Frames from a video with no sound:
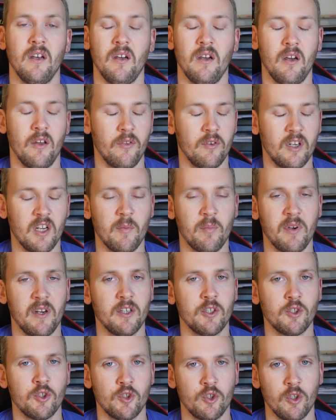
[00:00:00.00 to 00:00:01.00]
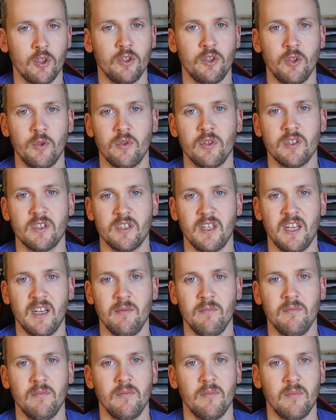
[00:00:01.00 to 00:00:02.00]
Other companies should do the
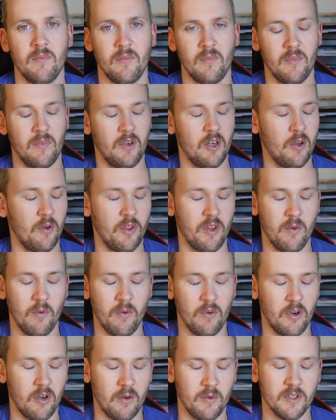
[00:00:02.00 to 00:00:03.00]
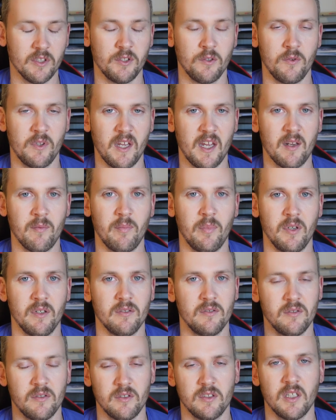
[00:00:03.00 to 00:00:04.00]
same. No, they won't always do that, but
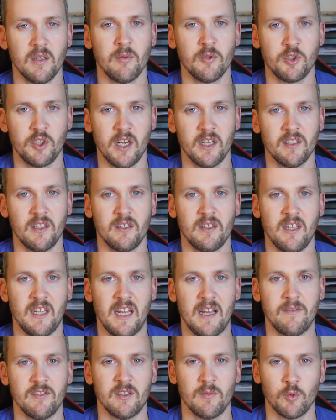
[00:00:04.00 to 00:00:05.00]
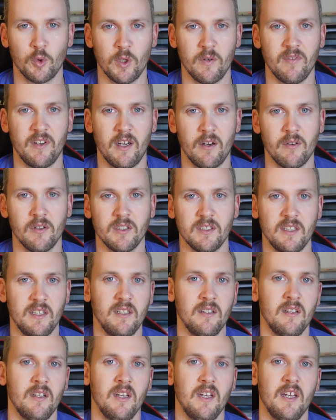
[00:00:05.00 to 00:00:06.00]
double check that they have some sort of
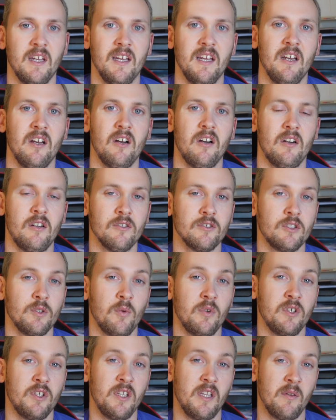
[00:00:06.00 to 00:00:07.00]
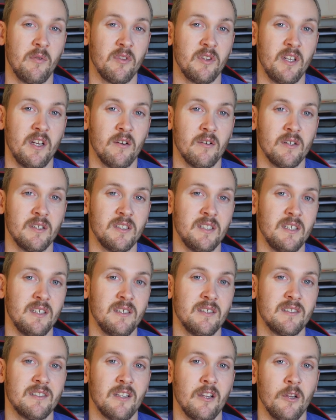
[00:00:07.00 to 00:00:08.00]
guarantee. Also, when dealing with
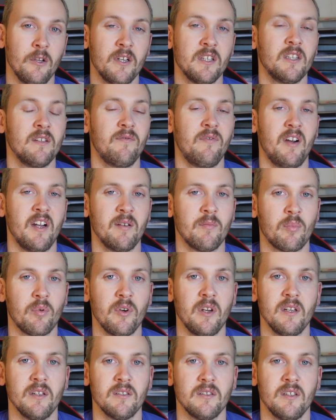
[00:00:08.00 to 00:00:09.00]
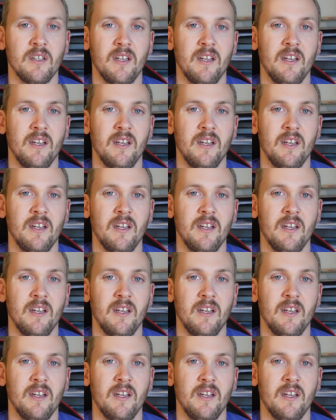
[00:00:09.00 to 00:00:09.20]
guarantees, look at the fine print.